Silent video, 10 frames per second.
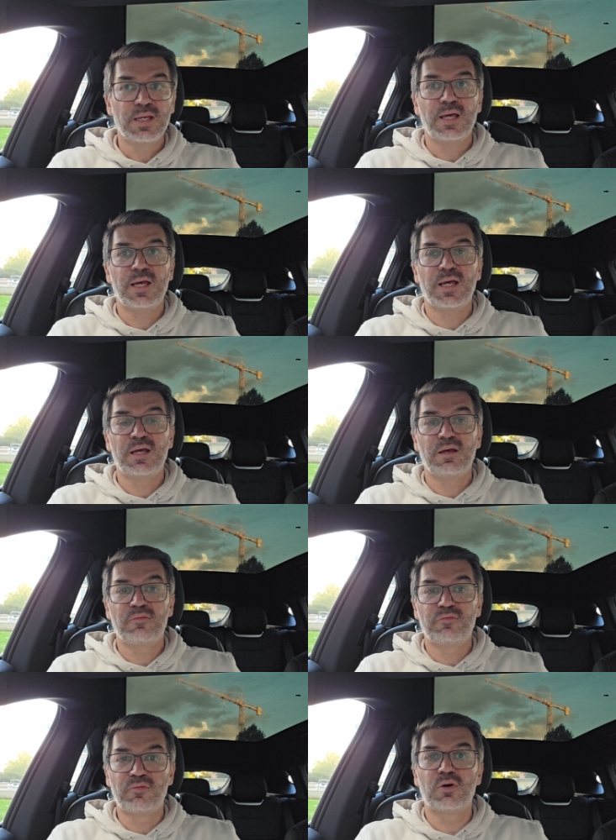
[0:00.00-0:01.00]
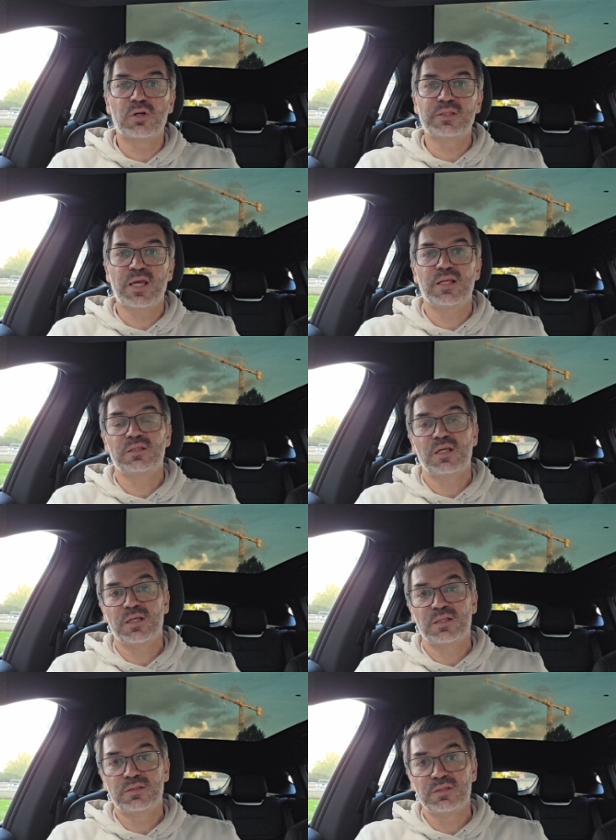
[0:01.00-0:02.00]
uh, for then
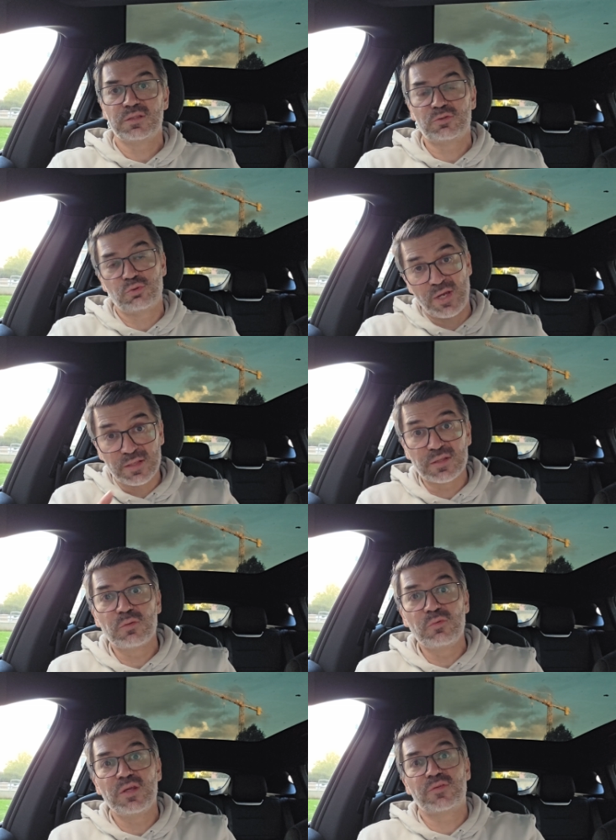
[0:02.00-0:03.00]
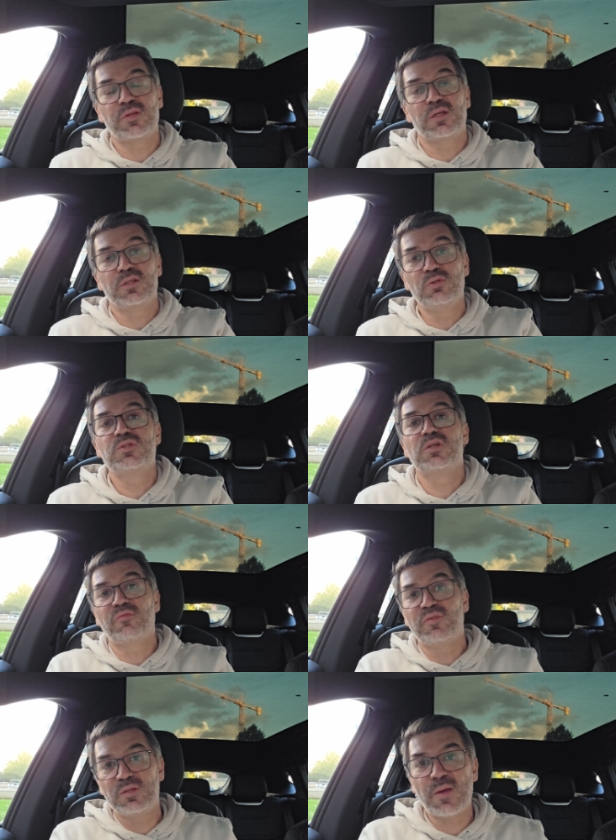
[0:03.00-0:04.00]
uh, the, together with uh, user
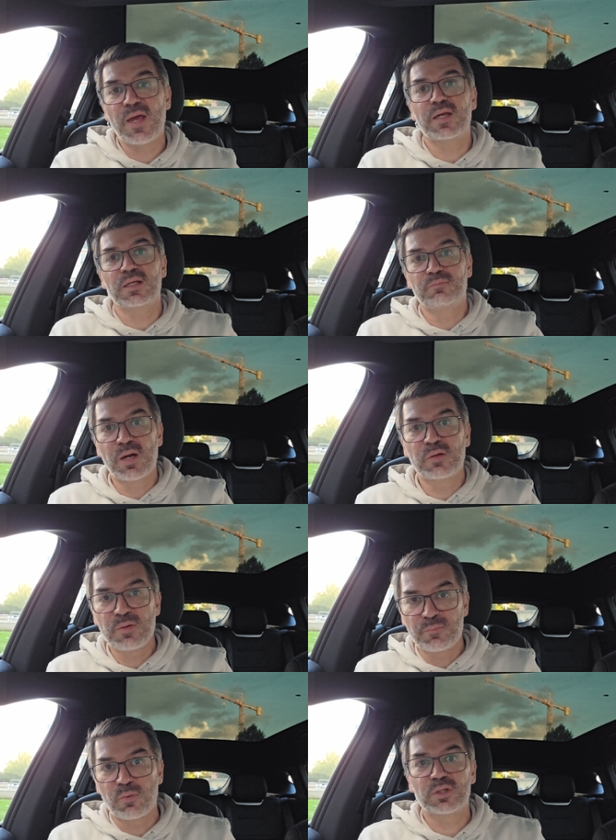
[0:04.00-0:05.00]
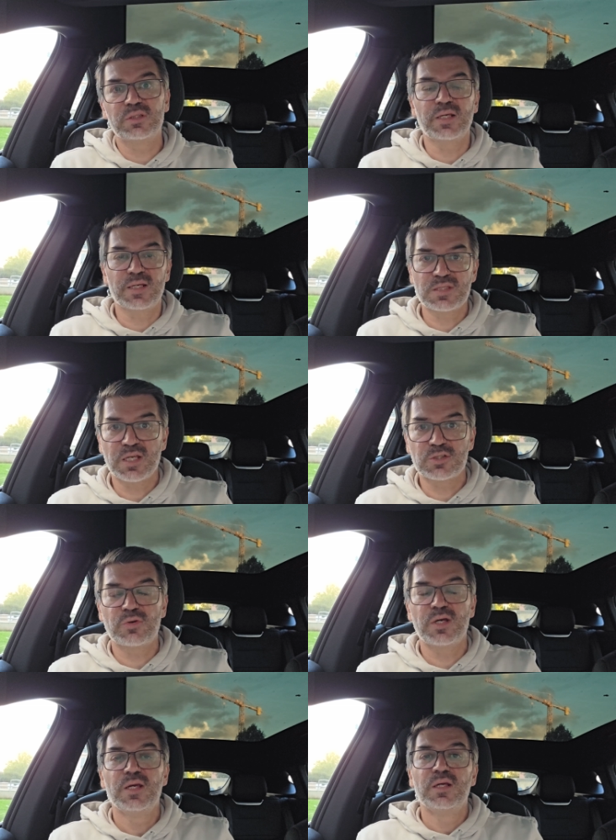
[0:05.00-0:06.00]
feedback and bug reporting,
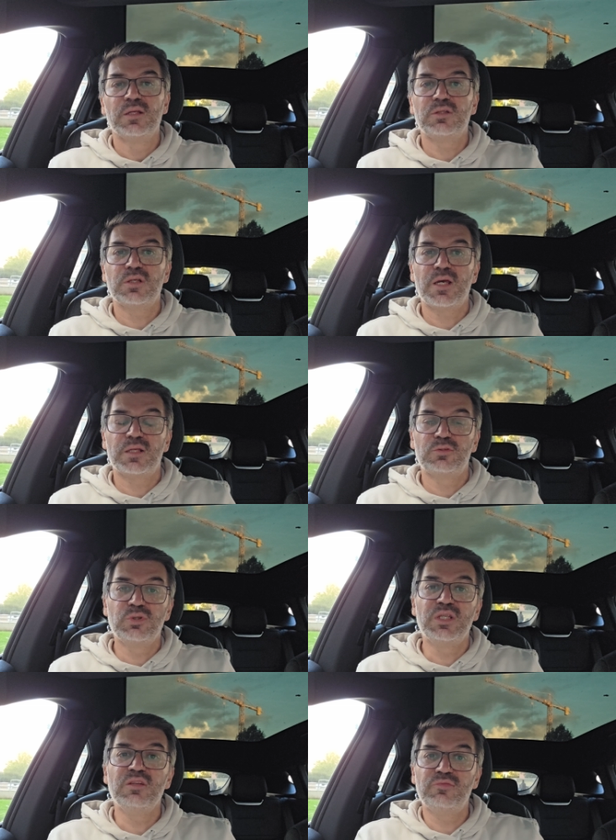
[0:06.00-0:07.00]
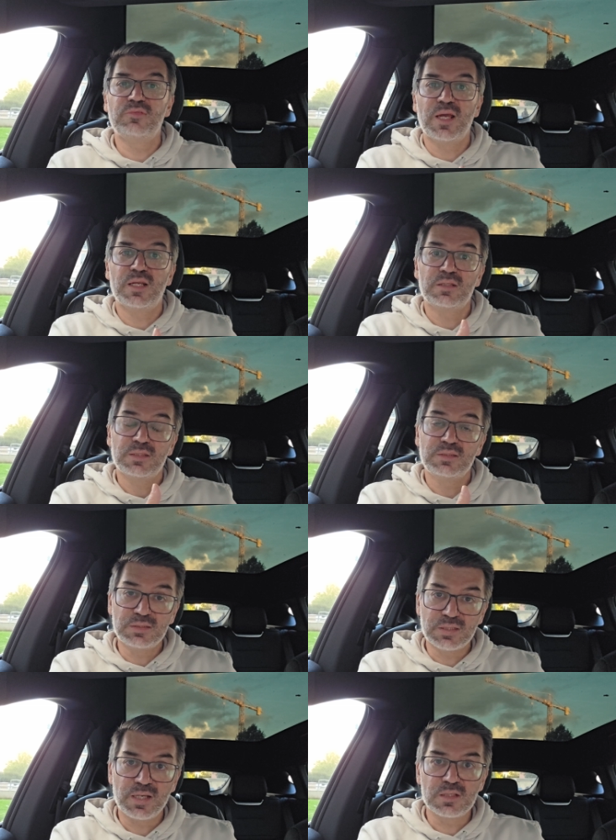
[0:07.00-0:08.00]
etc uh, to give then
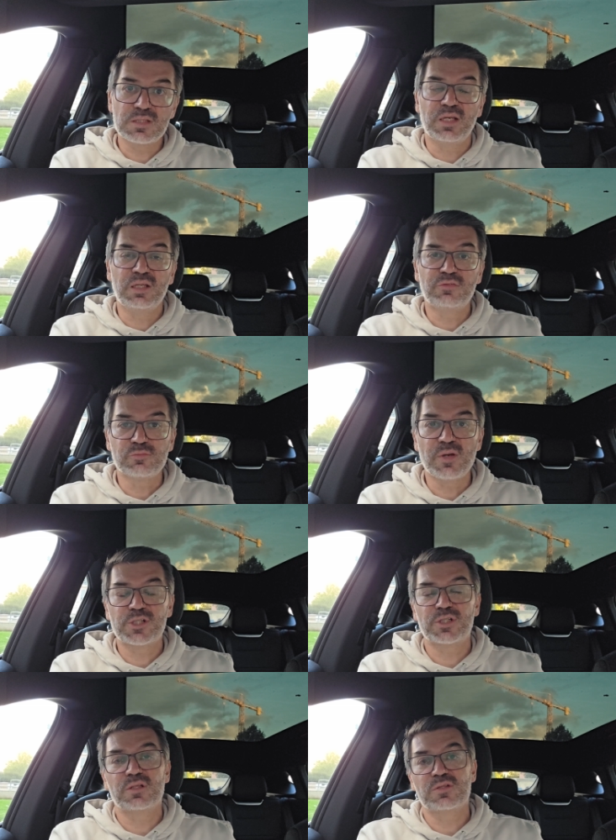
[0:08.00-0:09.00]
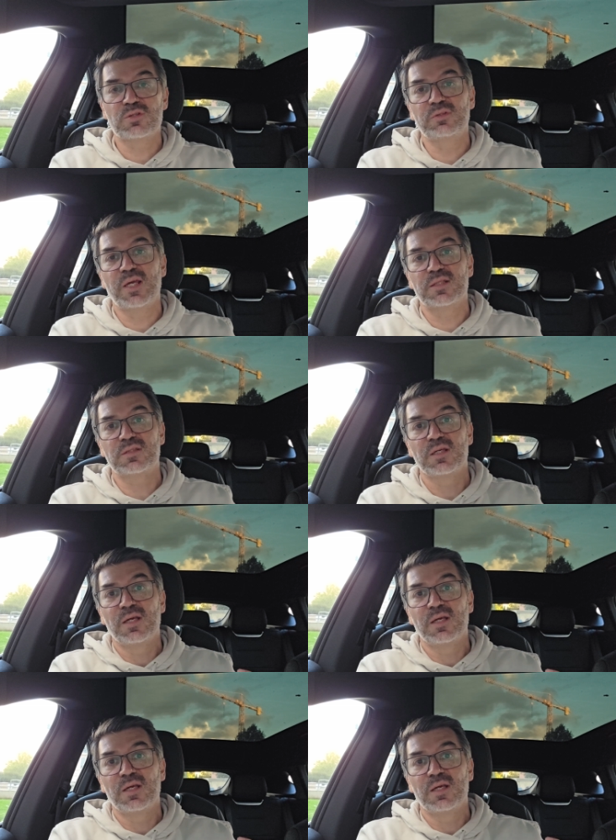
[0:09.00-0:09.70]
details and information so that